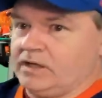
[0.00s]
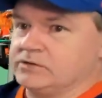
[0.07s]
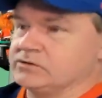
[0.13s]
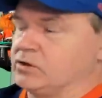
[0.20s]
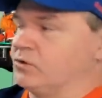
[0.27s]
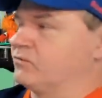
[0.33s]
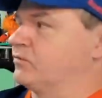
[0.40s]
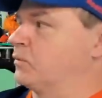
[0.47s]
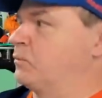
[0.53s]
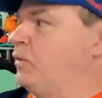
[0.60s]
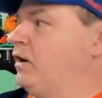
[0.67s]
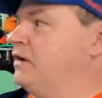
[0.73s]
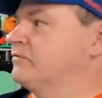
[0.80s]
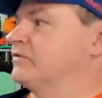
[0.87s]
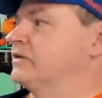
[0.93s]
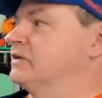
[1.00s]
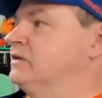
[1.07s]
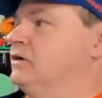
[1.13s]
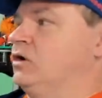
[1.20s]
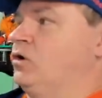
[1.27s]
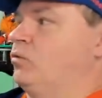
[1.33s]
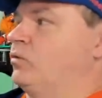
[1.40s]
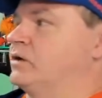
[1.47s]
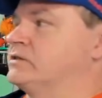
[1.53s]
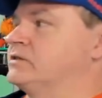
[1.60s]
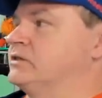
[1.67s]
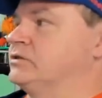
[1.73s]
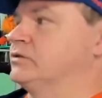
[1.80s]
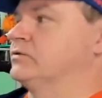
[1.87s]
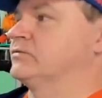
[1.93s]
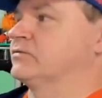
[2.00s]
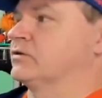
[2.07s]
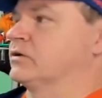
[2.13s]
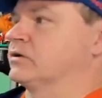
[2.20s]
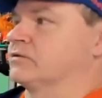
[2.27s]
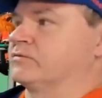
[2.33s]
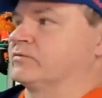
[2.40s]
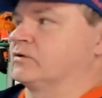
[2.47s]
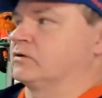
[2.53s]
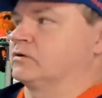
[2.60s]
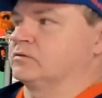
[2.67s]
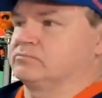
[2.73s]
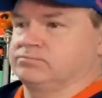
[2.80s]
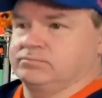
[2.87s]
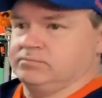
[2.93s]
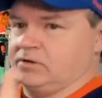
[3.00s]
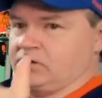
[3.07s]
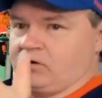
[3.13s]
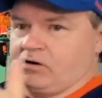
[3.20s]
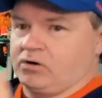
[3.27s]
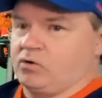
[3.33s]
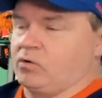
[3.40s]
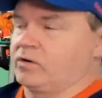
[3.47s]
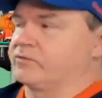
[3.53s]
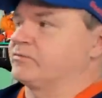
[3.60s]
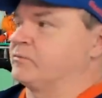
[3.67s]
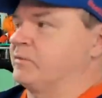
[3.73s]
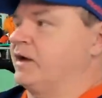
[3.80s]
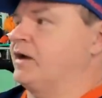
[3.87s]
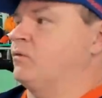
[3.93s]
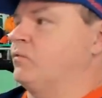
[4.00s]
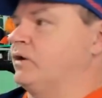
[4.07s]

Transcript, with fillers: So for Potvin, what does he do for, for an encore from that?